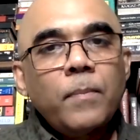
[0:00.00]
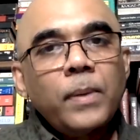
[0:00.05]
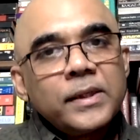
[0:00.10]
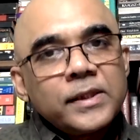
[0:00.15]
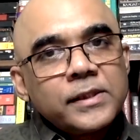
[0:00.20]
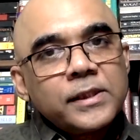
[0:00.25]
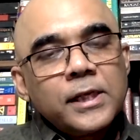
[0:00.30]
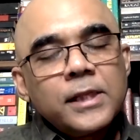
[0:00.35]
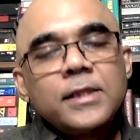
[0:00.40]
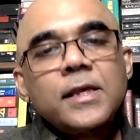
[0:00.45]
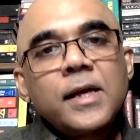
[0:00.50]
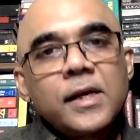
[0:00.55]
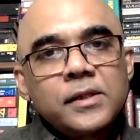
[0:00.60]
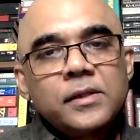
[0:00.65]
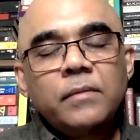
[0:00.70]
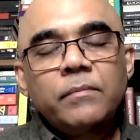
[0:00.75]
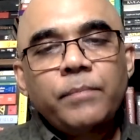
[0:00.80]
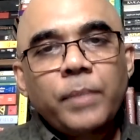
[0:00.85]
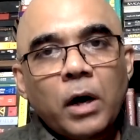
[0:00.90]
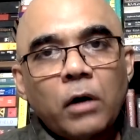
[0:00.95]
But still, there are
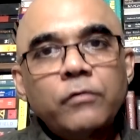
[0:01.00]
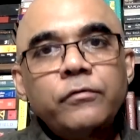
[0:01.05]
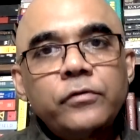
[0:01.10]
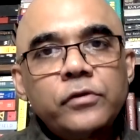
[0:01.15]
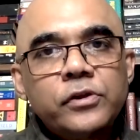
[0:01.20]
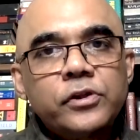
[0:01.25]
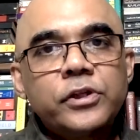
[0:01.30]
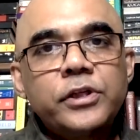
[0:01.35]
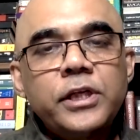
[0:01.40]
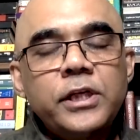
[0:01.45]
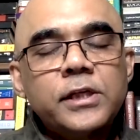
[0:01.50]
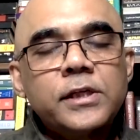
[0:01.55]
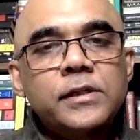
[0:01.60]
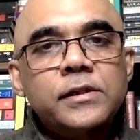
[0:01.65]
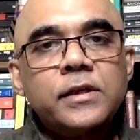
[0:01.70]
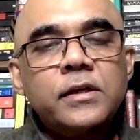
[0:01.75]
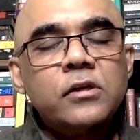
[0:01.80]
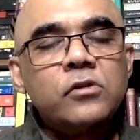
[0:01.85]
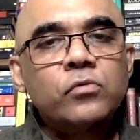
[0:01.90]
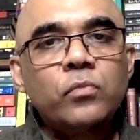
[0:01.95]
some powerful
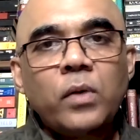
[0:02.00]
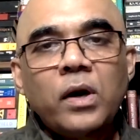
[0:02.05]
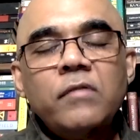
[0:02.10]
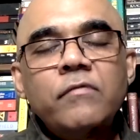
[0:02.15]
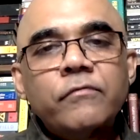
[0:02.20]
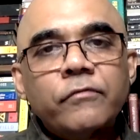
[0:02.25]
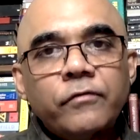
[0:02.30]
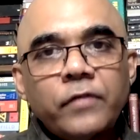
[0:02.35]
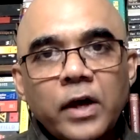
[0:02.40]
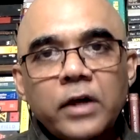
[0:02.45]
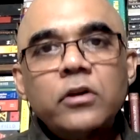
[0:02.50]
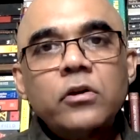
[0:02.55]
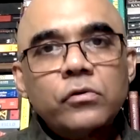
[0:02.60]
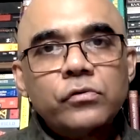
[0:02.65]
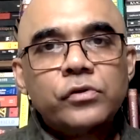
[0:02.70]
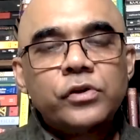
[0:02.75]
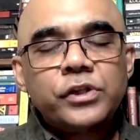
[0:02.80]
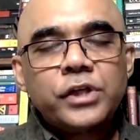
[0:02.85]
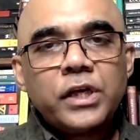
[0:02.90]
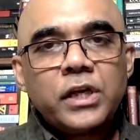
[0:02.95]
scenes. There is one very
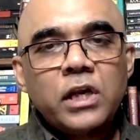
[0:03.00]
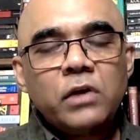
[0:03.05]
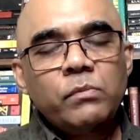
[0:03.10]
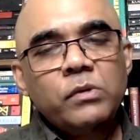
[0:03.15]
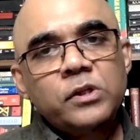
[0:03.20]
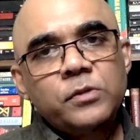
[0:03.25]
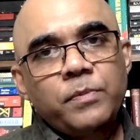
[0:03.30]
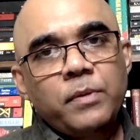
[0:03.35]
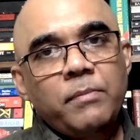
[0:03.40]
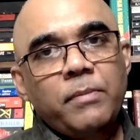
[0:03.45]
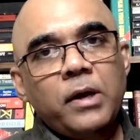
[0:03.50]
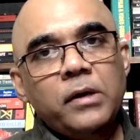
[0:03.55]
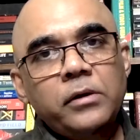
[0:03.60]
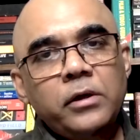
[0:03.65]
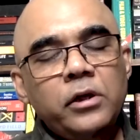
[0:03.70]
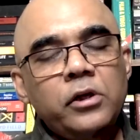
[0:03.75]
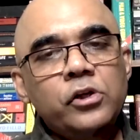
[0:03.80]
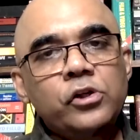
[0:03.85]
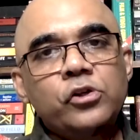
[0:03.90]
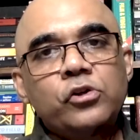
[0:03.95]
good scene in which
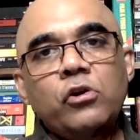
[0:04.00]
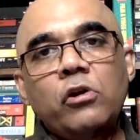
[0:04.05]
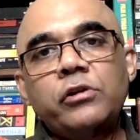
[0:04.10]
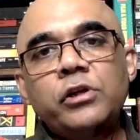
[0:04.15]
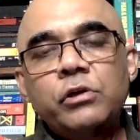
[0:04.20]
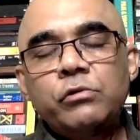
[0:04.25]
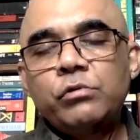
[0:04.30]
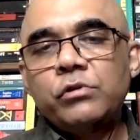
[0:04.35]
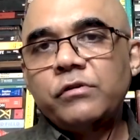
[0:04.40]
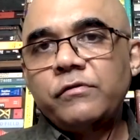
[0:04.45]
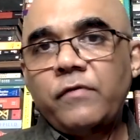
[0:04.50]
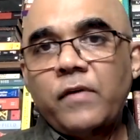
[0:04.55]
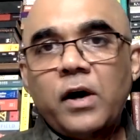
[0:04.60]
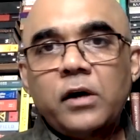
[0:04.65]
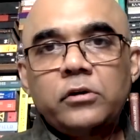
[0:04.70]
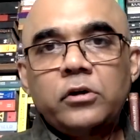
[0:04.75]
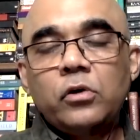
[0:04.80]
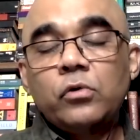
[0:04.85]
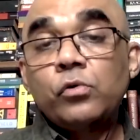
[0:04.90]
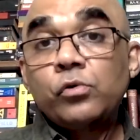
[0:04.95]
Prabhakaran is talking to his
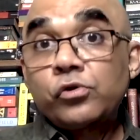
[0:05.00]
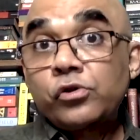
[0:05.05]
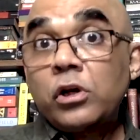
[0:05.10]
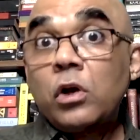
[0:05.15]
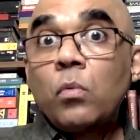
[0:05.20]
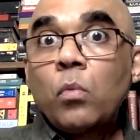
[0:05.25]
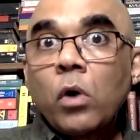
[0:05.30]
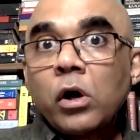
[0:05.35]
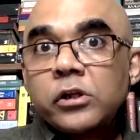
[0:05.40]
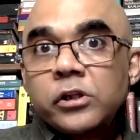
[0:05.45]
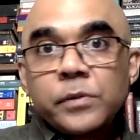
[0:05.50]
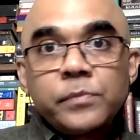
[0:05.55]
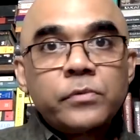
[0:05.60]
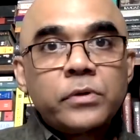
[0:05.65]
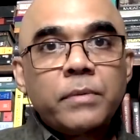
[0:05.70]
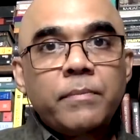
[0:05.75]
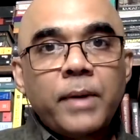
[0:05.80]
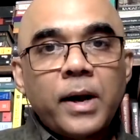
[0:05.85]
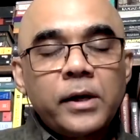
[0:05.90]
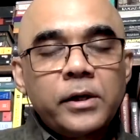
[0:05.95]
father, who still wants him
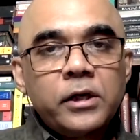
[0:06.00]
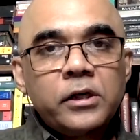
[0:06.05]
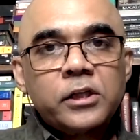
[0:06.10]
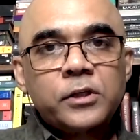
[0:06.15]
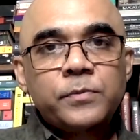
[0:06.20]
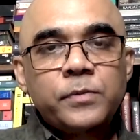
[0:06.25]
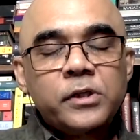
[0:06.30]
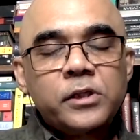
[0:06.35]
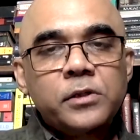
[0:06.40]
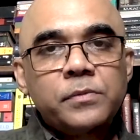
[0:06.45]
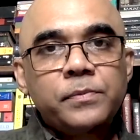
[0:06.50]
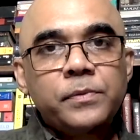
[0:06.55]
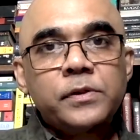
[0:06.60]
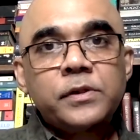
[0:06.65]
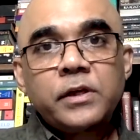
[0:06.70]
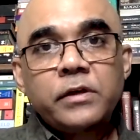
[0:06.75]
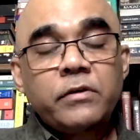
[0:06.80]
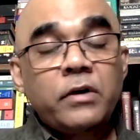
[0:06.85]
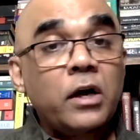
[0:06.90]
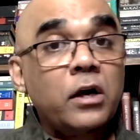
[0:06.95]
to abandon his
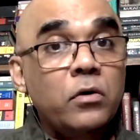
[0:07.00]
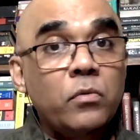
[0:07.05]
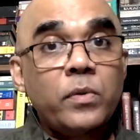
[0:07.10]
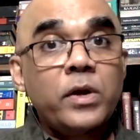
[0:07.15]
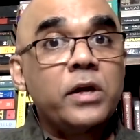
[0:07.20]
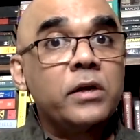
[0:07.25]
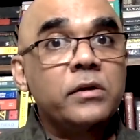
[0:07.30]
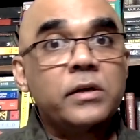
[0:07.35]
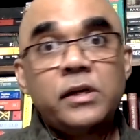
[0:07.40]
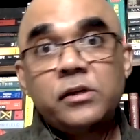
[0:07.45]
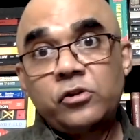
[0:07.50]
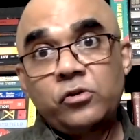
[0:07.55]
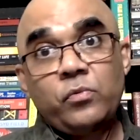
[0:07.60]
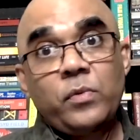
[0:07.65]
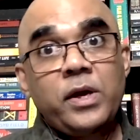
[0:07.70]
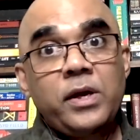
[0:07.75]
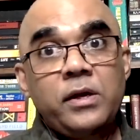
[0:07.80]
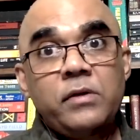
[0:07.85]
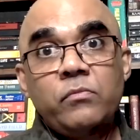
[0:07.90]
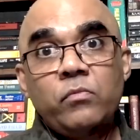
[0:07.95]
principles and run away
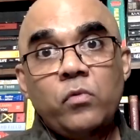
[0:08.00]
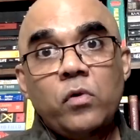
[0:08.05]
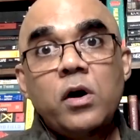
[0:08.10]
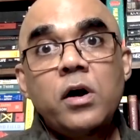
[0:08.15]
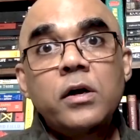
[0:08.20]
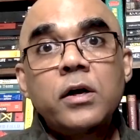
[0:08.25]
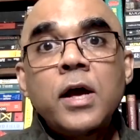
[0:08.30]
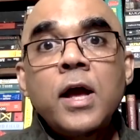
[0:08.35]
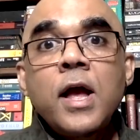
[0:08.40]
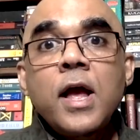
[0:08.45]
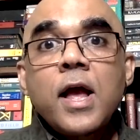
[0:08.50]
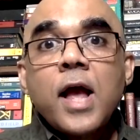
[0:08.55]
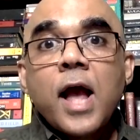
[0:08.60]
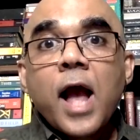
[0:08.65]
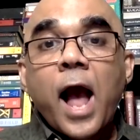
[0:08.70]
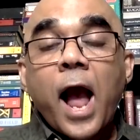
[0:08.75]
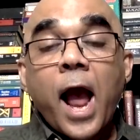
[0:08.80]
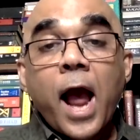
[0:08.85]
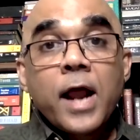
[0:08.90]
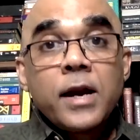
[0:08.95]
elsewhere and work.
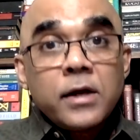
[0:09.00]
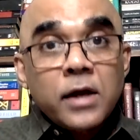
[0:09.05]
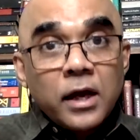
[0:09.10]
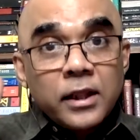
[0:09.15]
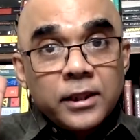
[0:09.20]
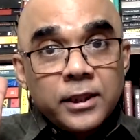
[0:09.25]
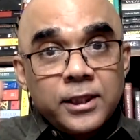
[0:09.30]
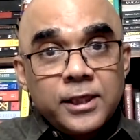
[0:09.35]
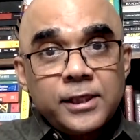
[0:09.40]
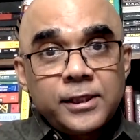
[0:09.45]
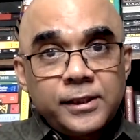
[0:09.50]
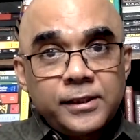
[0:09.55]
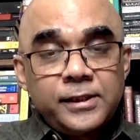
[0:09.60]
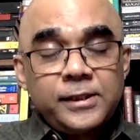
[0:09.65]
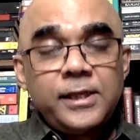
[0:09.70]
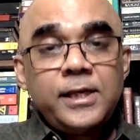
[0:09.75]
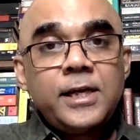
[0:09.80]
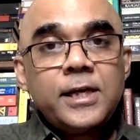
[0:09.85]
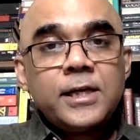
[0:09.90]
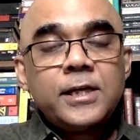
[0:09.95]
And this
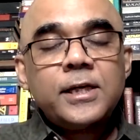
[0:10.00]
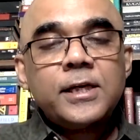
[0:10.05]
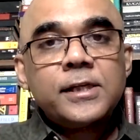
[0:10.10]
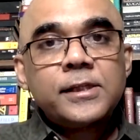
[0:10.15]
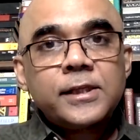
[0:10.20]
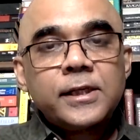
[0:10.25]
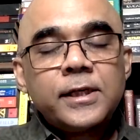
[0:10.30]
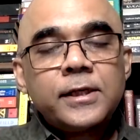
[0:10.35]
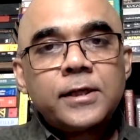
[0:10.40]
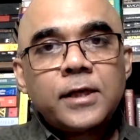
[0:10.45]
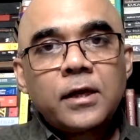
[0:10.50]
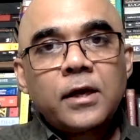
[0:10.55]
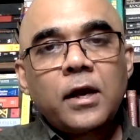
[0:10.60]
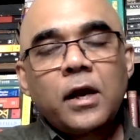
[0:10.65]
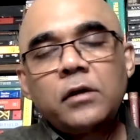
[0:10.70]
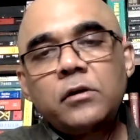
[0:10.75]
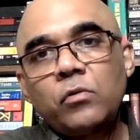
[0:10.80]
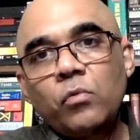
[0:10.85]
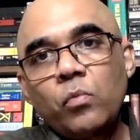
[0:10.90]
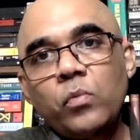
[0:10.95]
scene is
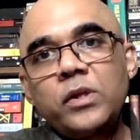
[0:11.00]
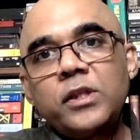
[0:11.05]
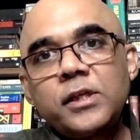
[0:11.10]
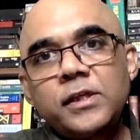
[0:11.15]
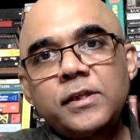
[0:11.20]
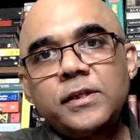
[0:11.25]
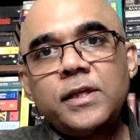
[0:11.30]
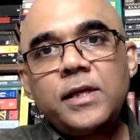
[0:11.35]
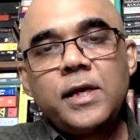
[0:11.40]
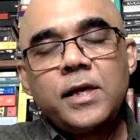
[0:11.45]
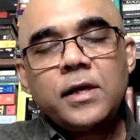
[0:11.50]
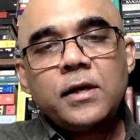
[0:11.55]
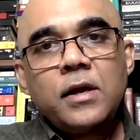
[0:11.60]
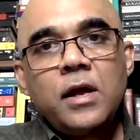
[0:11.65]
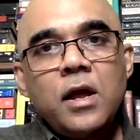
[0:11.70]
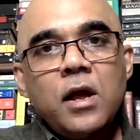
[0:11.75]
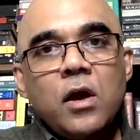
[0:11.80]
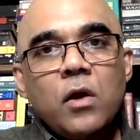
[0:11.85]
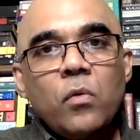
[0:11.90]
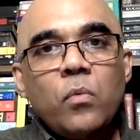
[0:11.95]
intercut with a scene
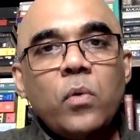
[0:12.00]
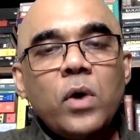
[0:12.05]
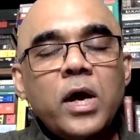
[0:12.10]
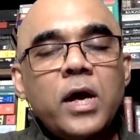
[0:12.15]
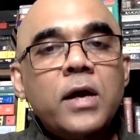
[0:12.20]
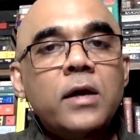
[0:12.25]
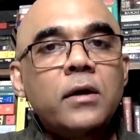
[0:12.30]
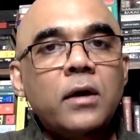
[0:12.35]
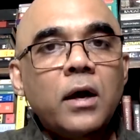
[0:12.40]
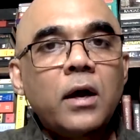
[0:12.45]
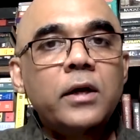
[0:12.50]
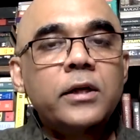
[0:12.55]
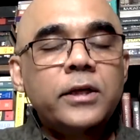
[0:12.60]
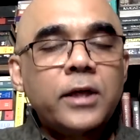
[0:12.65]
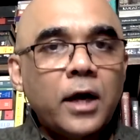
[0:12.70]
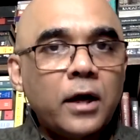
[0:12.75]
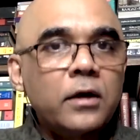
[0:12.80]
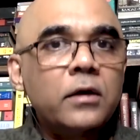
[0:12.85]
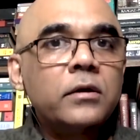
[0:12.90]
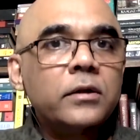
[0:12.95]
where a
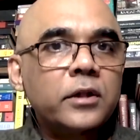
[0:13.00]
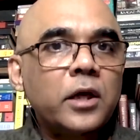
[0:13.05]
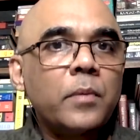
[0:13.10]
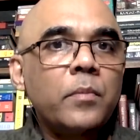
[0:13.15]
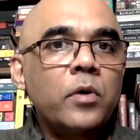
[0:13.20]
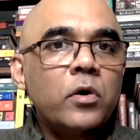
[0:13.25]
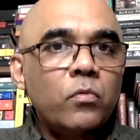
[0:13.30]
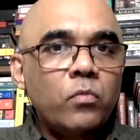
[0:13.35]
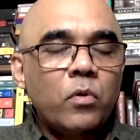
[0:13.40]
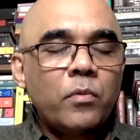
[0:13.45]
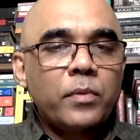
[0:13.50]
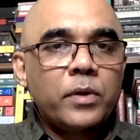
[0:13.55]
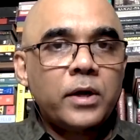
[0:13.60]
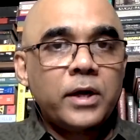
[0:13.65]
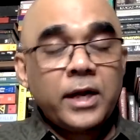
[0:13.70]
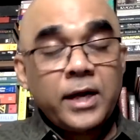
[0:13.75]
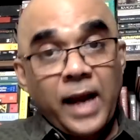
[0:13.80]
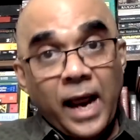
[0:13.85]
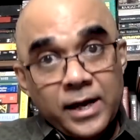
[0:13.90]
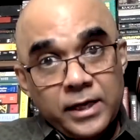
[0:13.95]
young Tamil woman
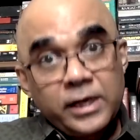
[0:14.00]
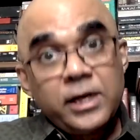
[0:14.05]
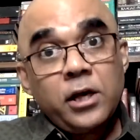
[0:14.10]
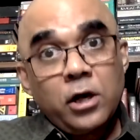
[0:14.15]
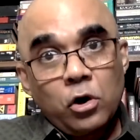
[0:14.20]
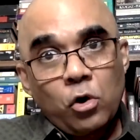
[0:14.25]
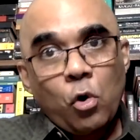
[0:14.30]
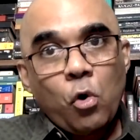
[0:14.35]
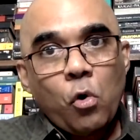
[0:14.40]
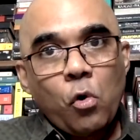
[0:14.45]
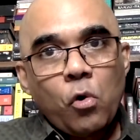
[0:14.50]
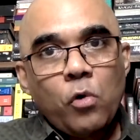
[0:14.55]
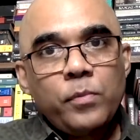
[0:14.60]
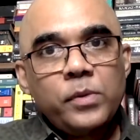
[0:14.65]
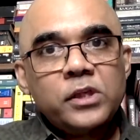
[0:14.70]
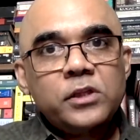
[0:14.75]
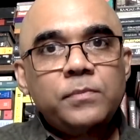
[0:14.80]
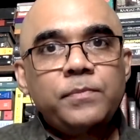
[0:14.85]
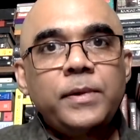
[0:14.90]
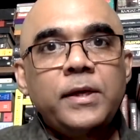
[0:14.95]
in her
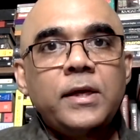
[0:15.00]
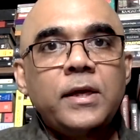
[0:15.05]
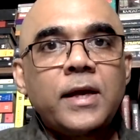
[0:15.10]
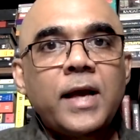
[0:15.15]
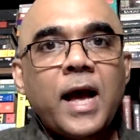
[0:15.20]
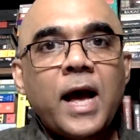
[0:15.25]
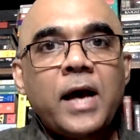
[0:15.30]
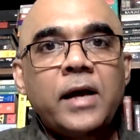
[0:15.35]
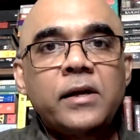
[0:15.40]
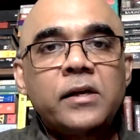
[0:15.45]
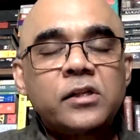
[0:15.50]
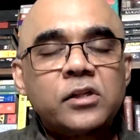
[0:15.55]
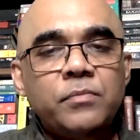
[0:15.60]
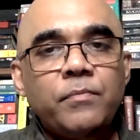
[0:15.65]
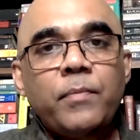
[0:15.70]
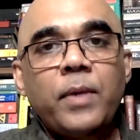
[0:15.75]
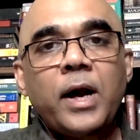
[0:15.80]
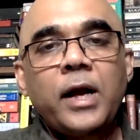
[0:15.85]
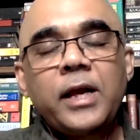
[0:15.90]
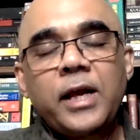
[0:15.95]
home is being
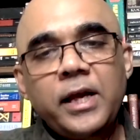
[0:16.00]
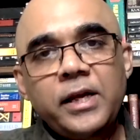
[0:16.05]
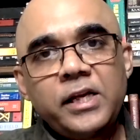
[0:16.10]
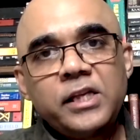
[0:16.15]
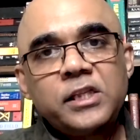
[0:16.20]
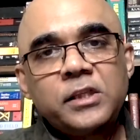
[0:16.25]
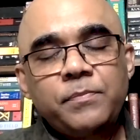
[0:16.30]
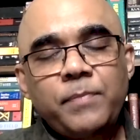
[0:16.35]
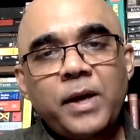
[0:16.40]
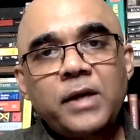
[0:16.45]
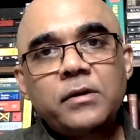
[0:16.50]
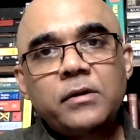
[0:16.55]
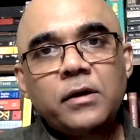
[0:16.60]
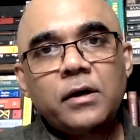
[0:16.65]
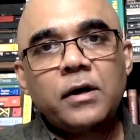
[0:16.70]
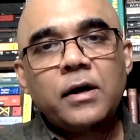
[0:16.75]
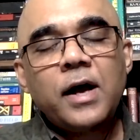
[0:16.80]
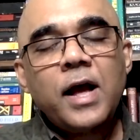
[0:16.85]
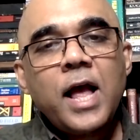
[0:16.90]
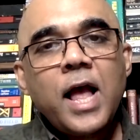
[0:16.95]
harassed by an
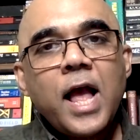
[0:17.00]
inspector.